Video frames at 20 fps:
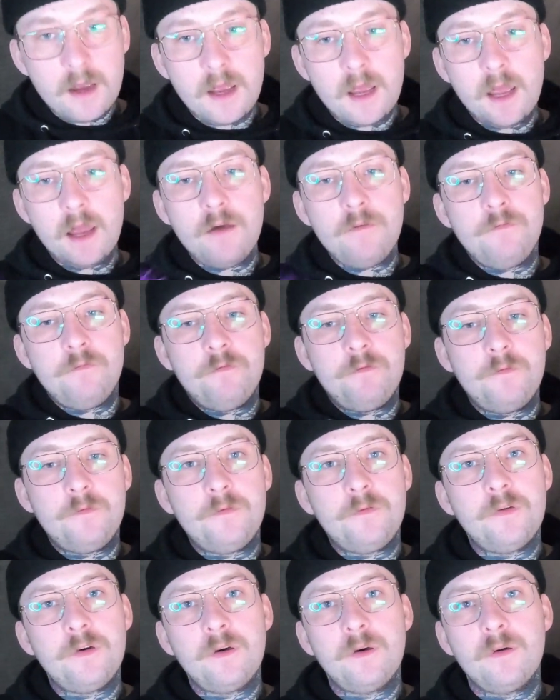
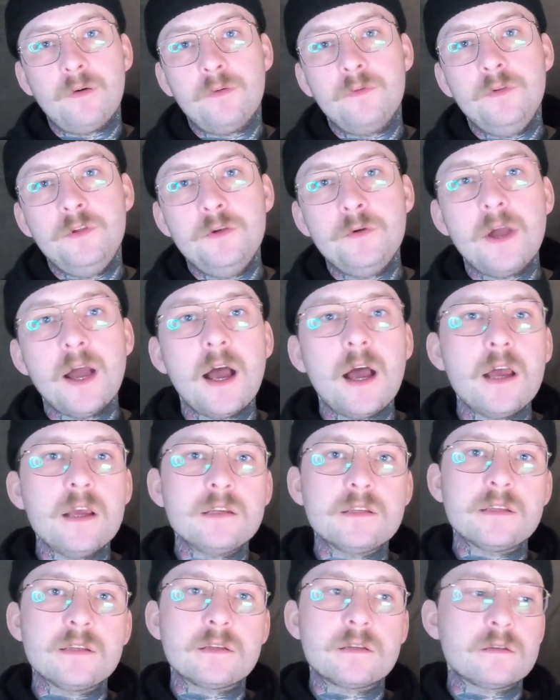If you
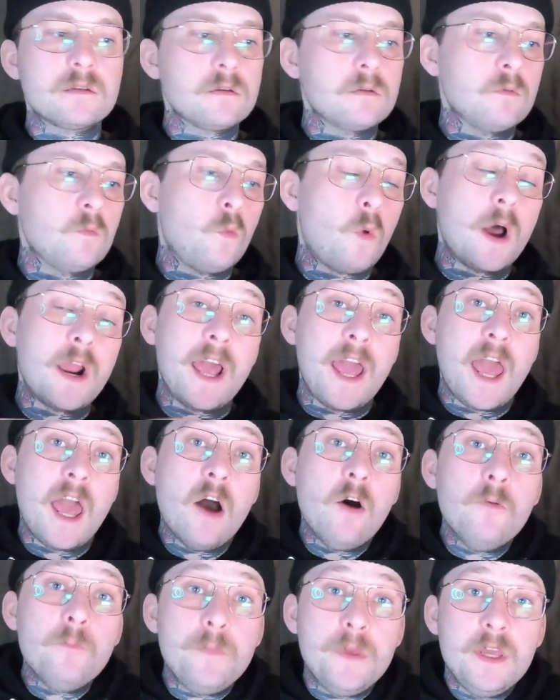guys want to
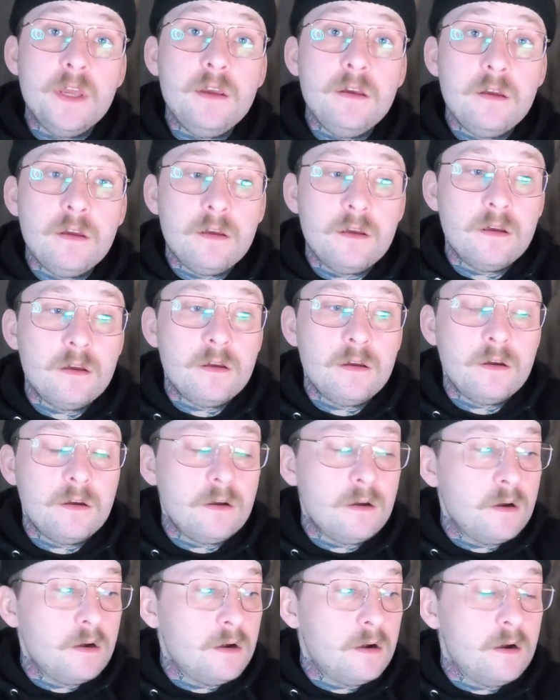help me,
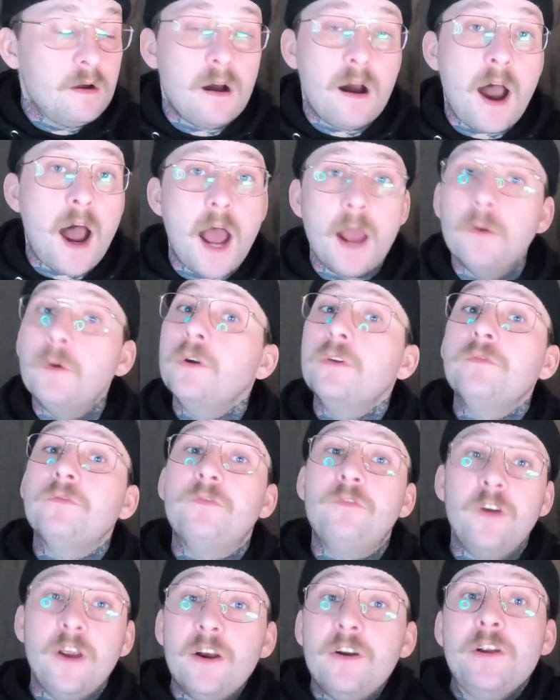I would
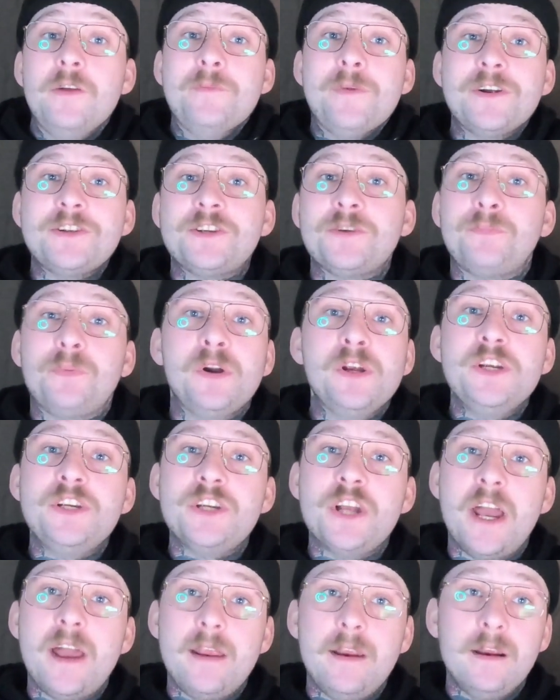very much
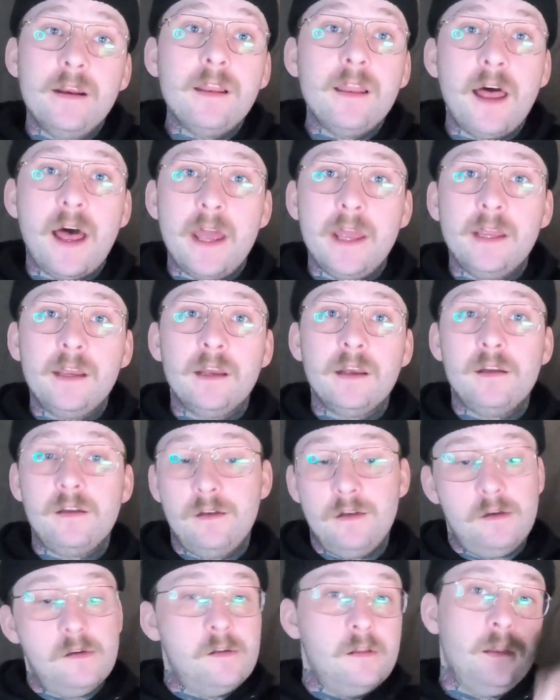appreciate it. Like,
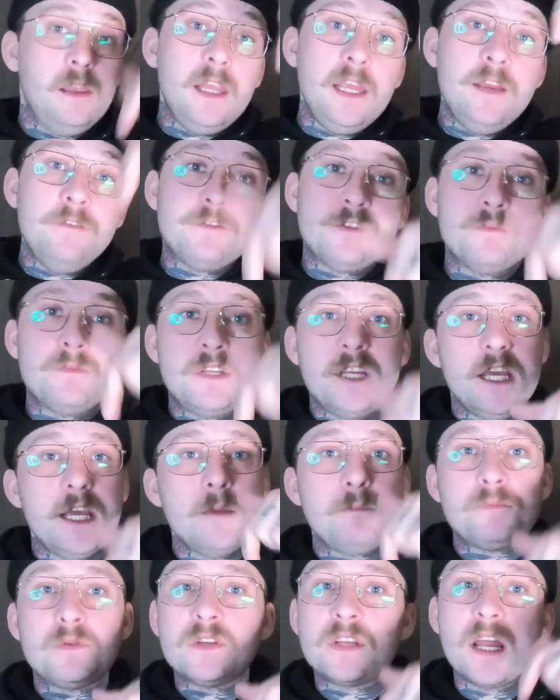leave some
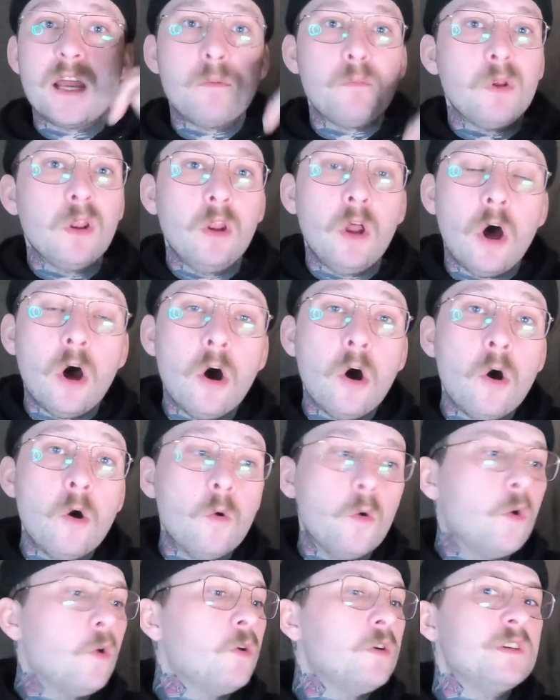tips down below
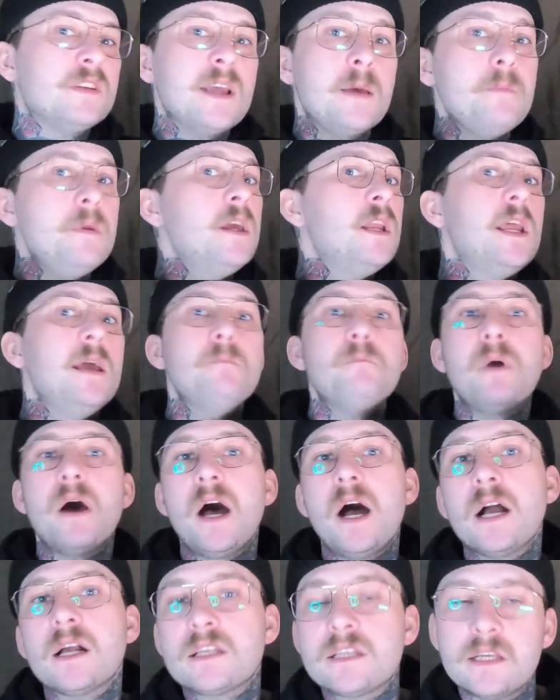or send me an
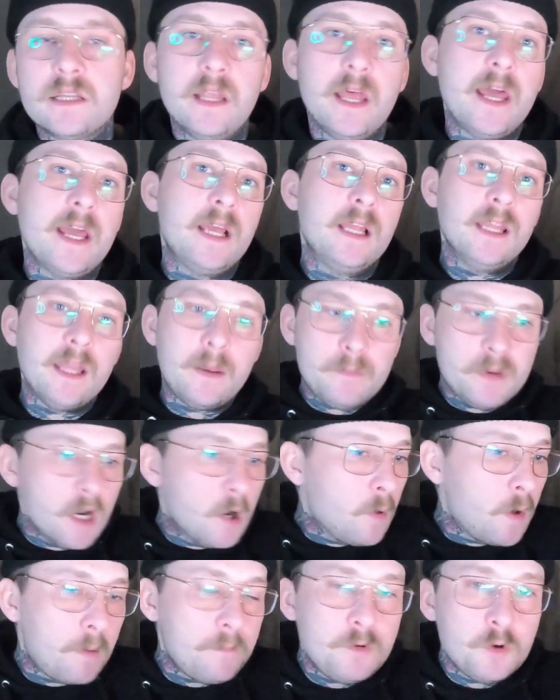inbox and like let me know
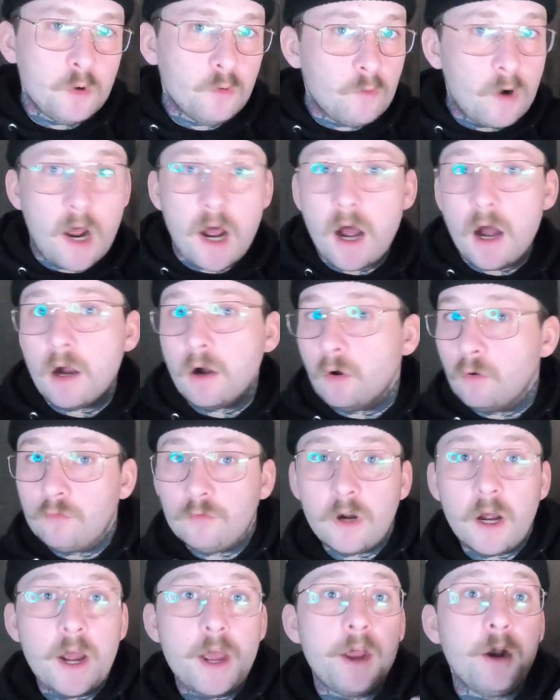what I'm doing wrong or
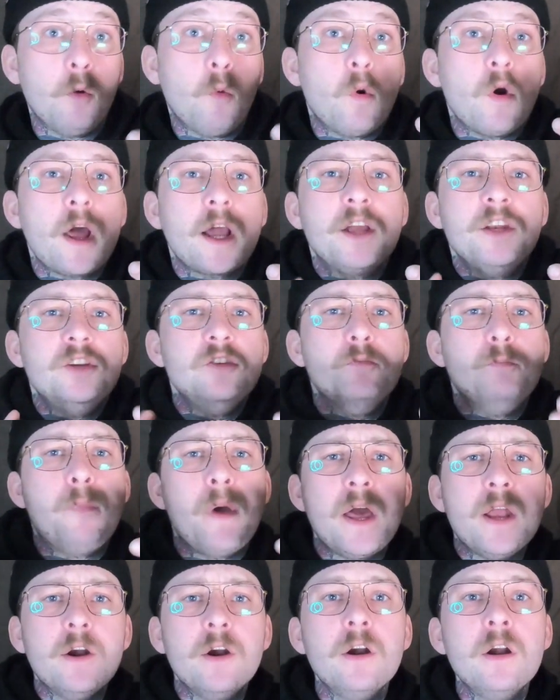right or what I could do
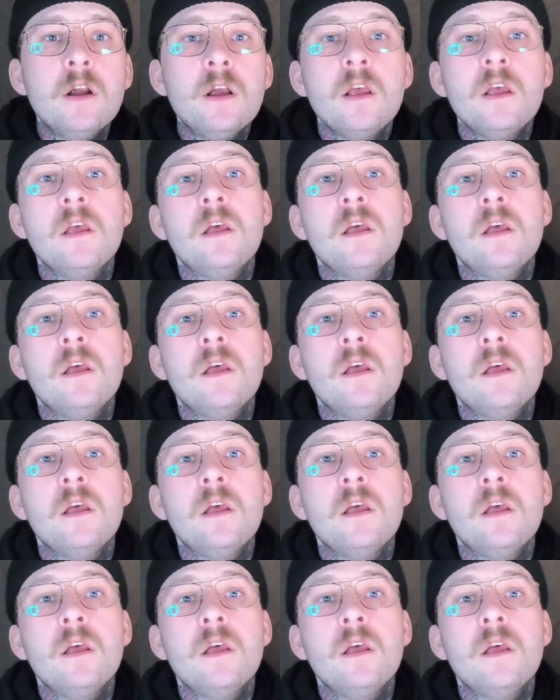better.